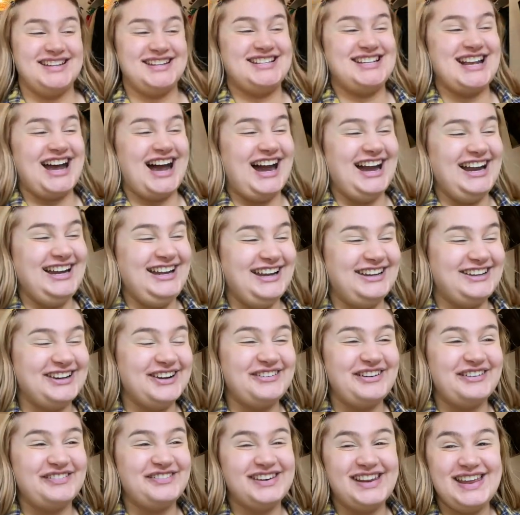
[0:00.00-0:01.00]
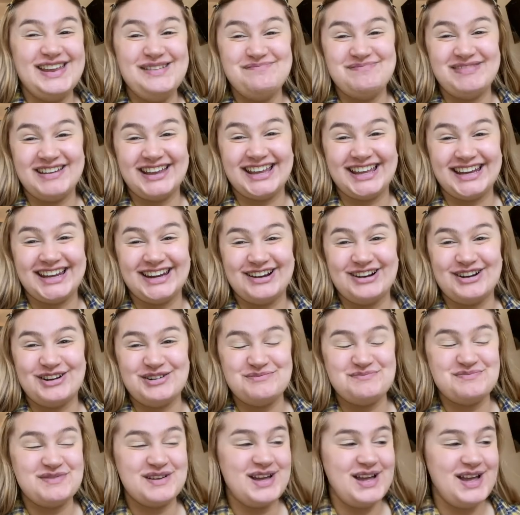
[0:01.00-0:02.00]
side. I don't have to keep picking it
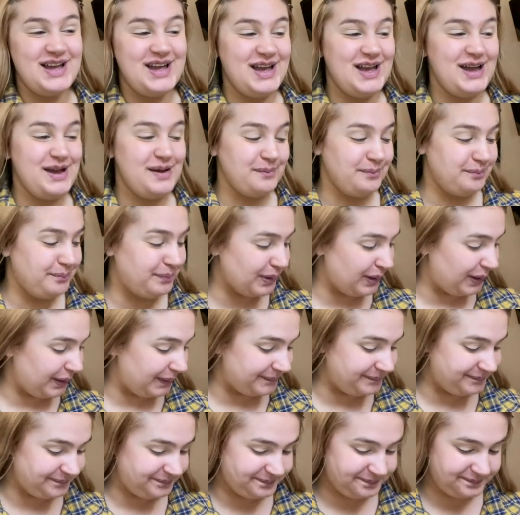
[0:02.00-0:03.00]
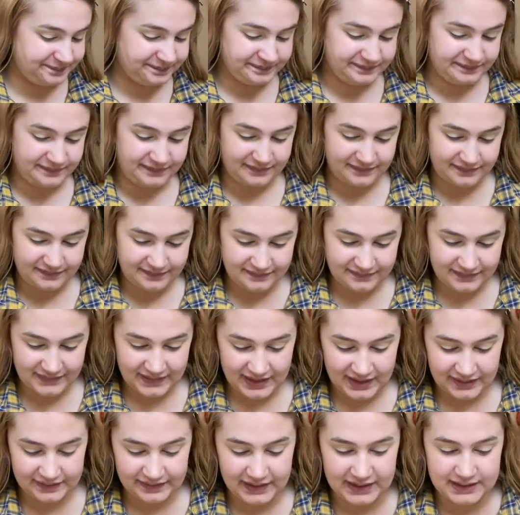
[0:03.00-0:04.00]
up. But
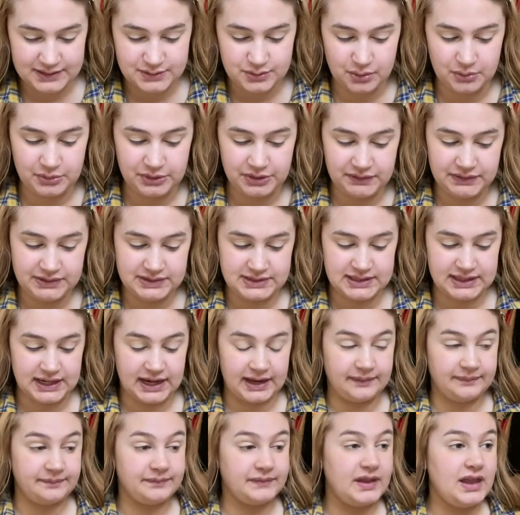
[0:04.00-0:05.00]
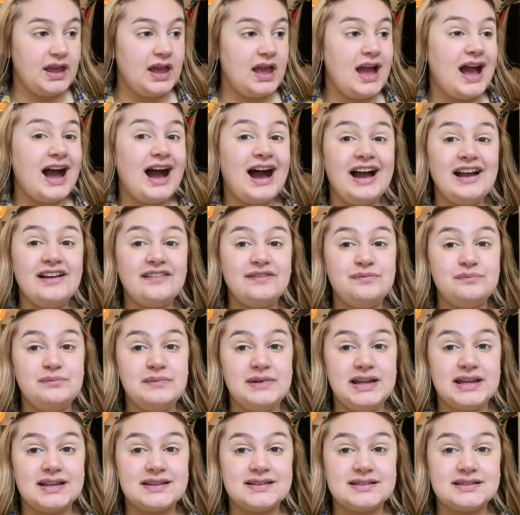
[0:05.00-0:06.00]
that is what we're doing today. I've
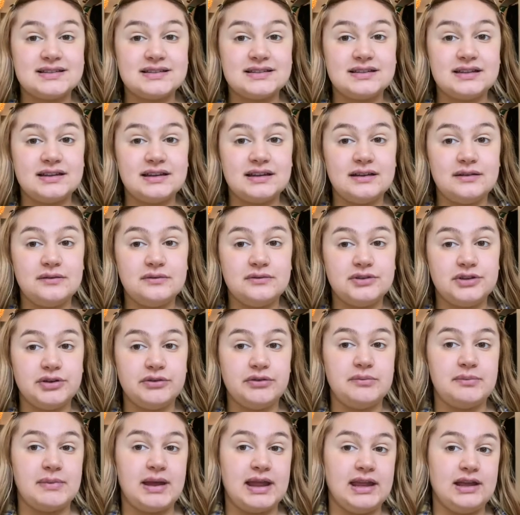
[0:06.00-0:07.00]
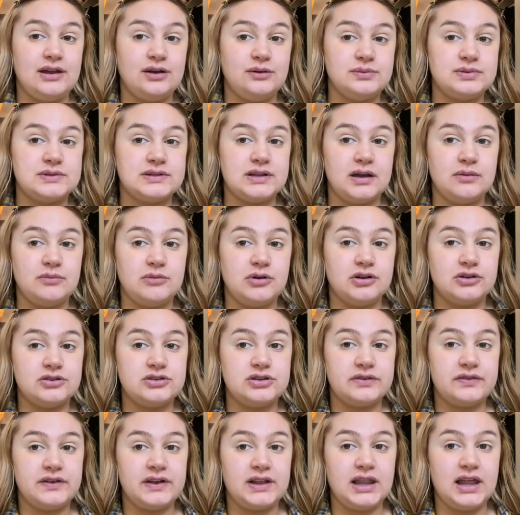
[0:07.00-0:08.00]
missed doing makeup so much.
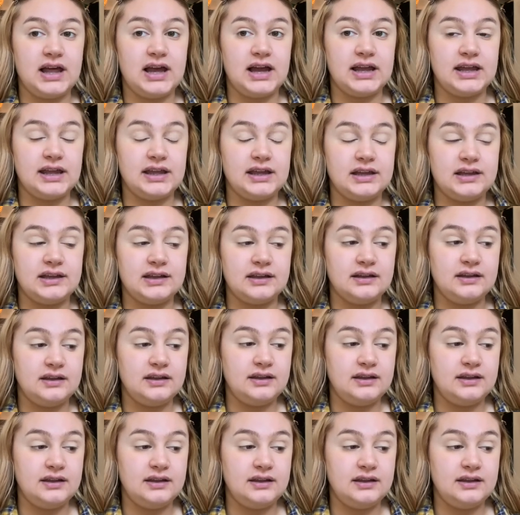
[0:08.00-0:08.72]
I feel like